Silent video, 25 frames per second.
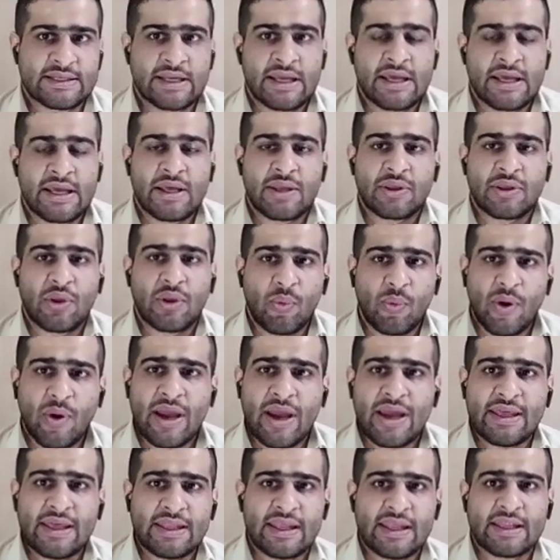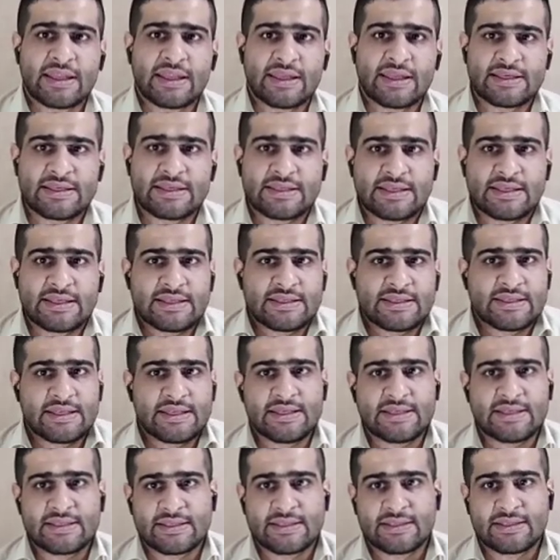The way that this
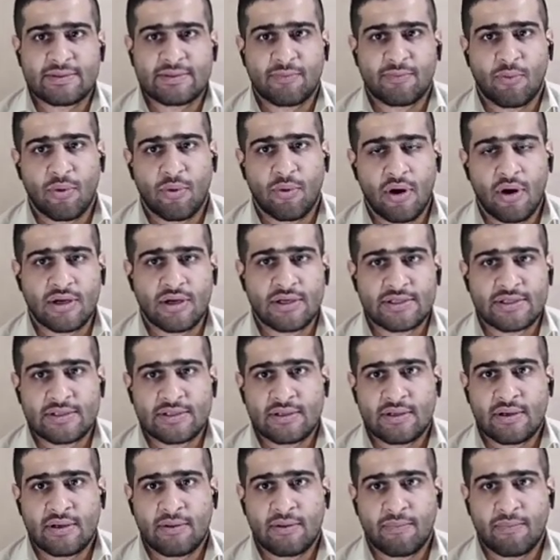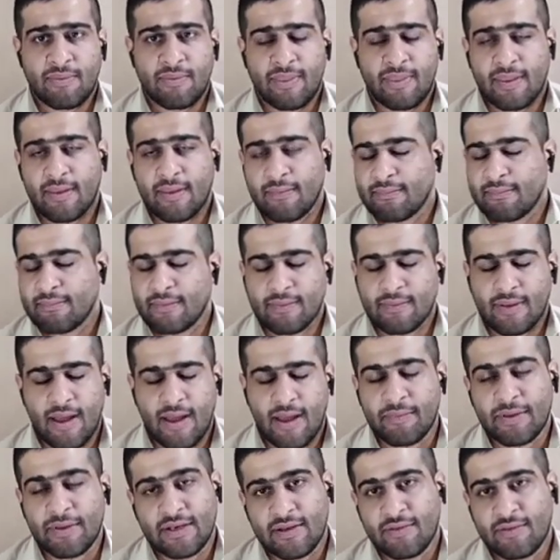disease works, I
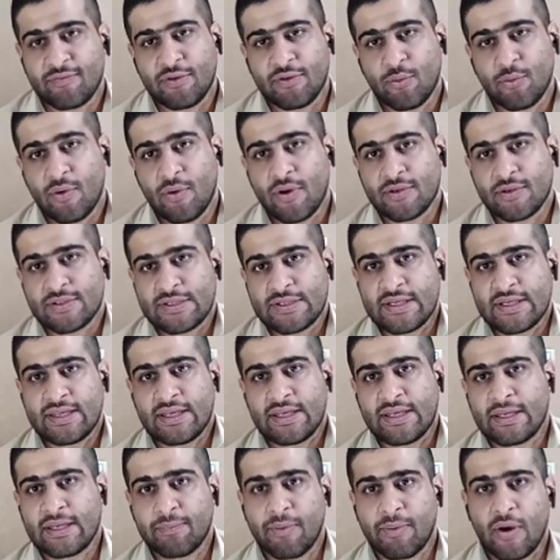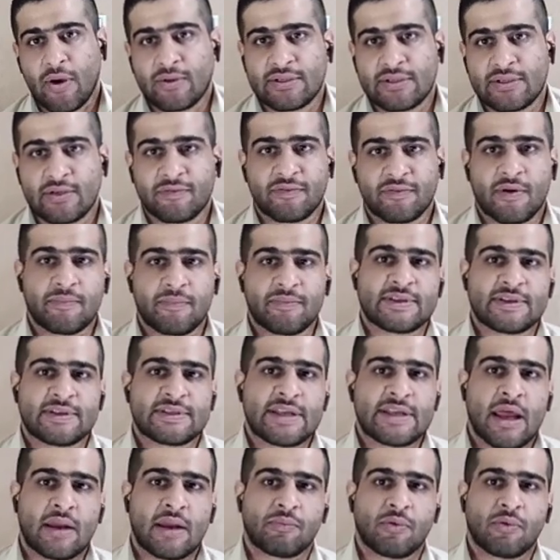mean, if you want to think about it from the
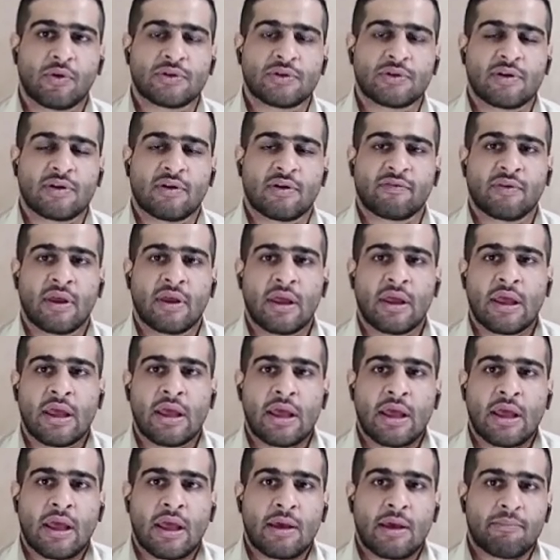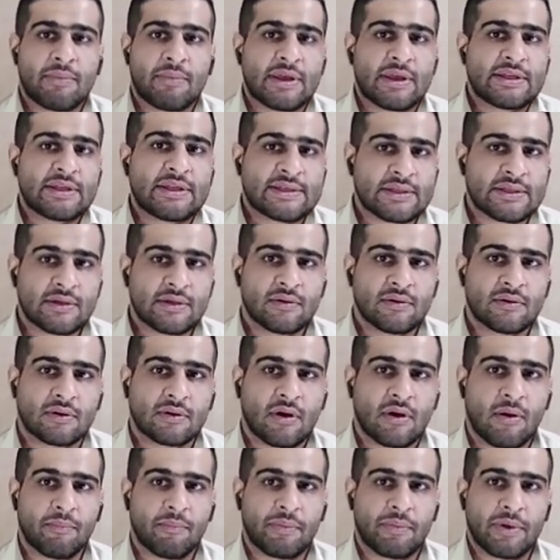standpoint of medicinal
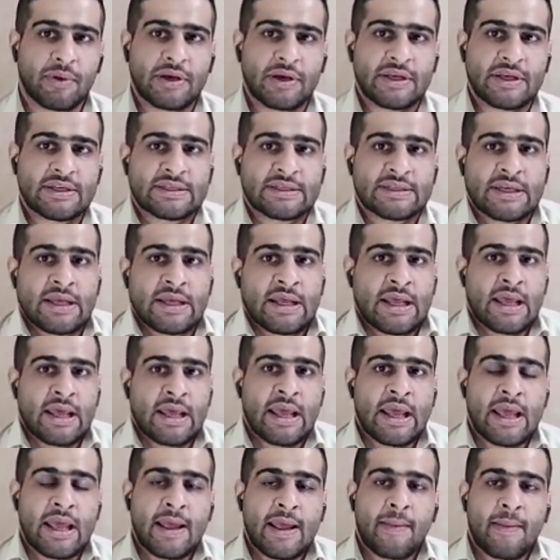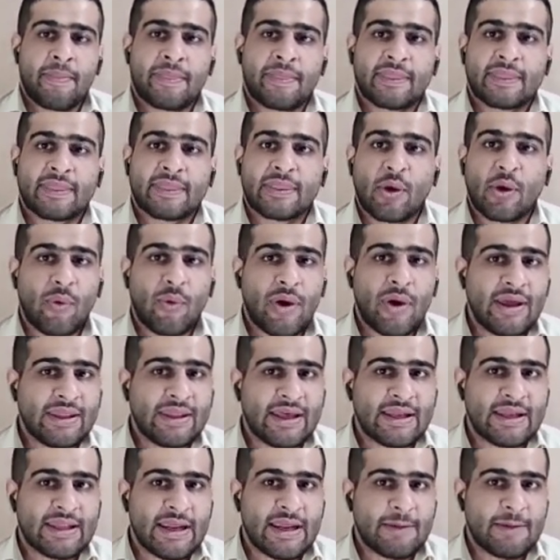companies, the way
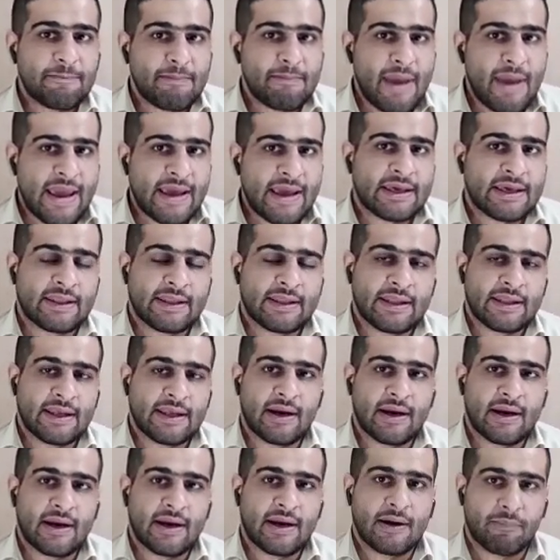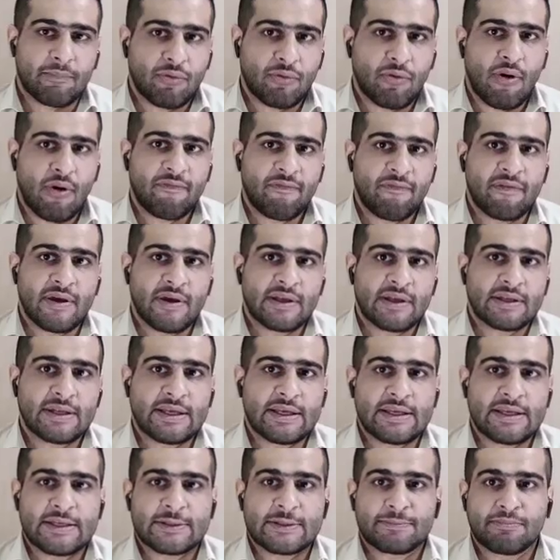that they make their profit
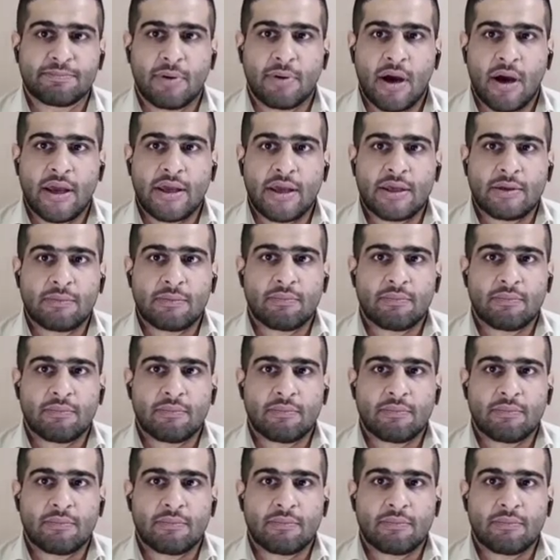is by